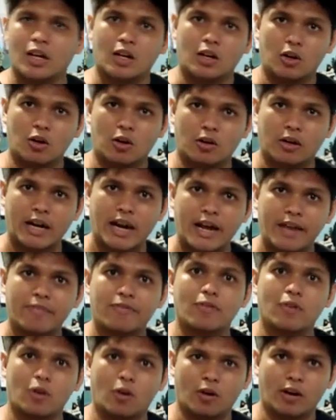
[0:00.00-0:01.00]
long
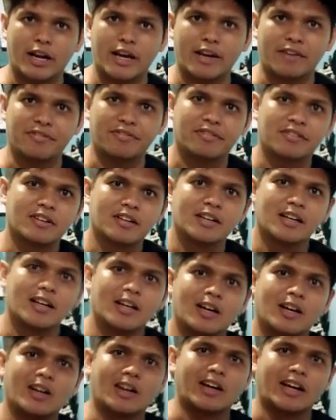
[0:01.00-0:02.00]
knife, long life.
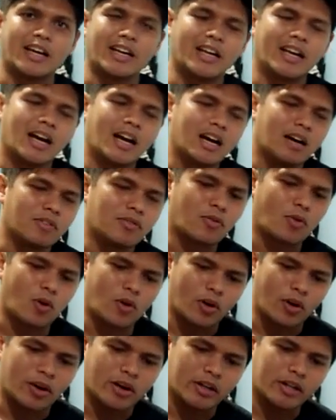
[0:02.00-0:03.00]
Okay.
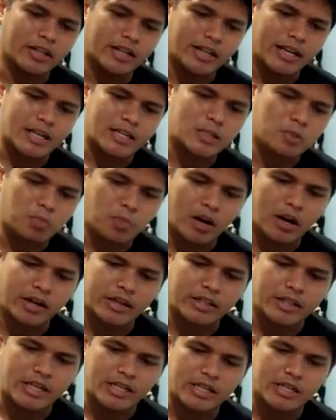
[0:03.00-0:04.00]
For the next
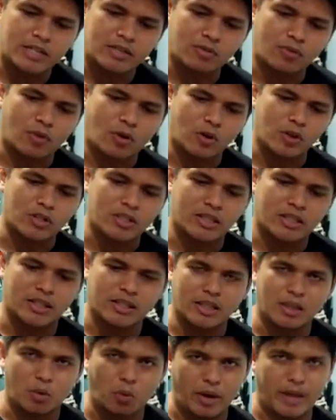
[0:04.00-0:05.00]
part is, of course,
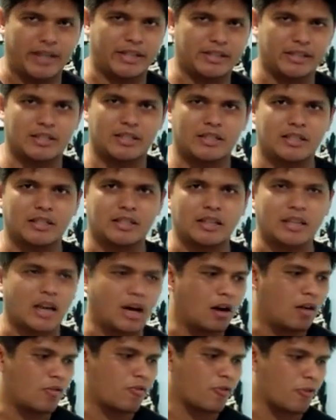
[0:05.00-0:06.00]
the weight.
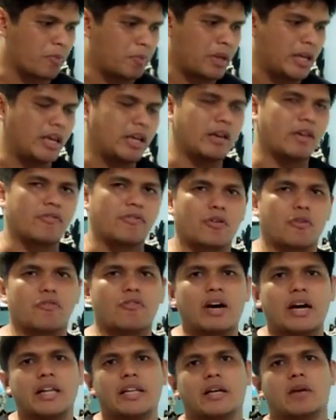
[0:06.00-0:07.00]
Now, for me, if you're
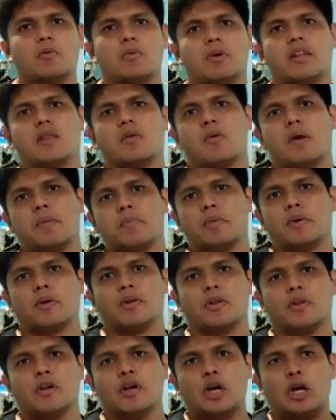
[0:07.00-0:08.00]
fighting with a
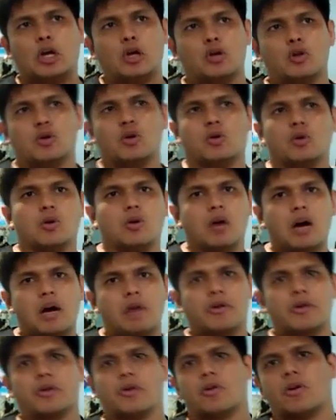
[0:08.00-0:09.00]
weapon, you don't know how
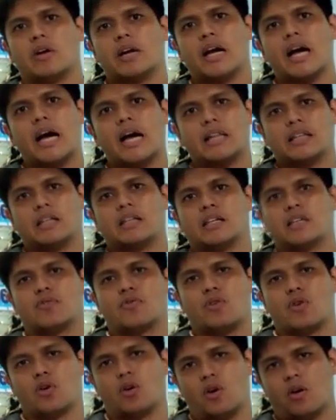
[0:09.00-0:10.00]
you're going to handle it
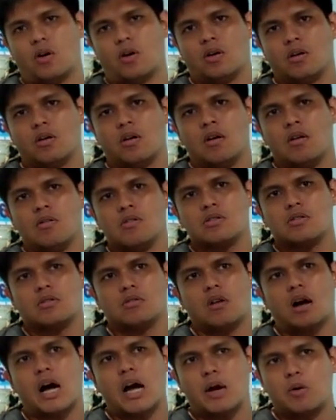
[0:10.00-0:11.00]
for long.
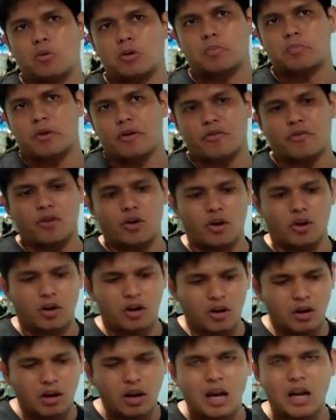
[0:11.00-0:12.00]
So I would
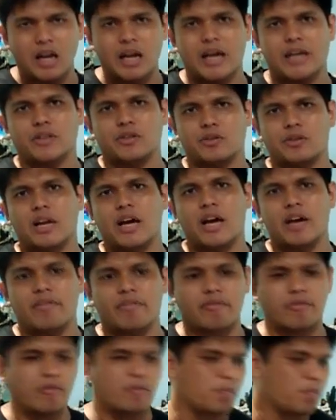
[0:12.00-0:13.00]
prefer a lighter knife.